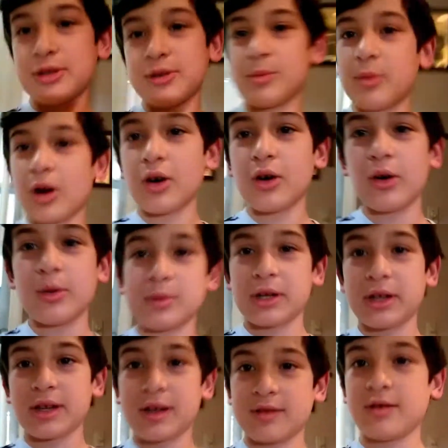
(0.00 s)
tomorrow I'm
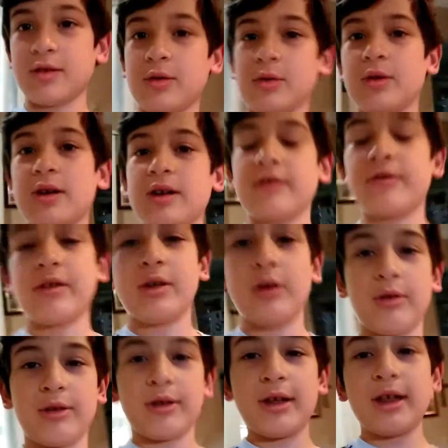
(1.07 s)
just gonna tell you, give a
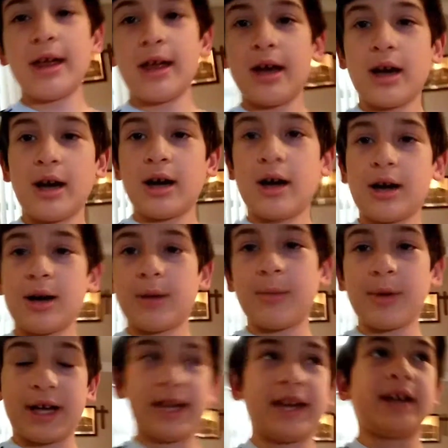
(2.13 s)
little
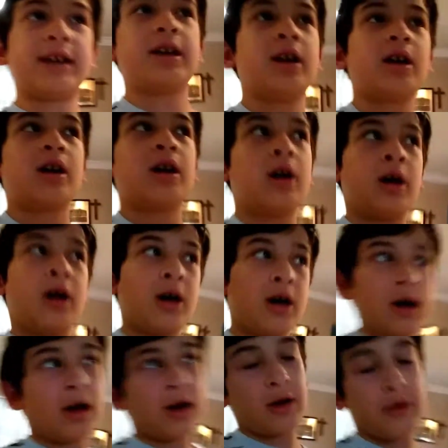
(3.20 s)
ahead
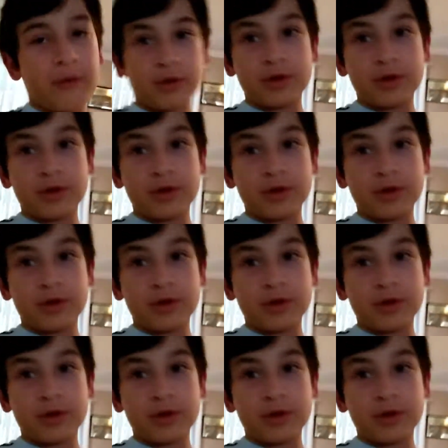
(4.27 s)
on for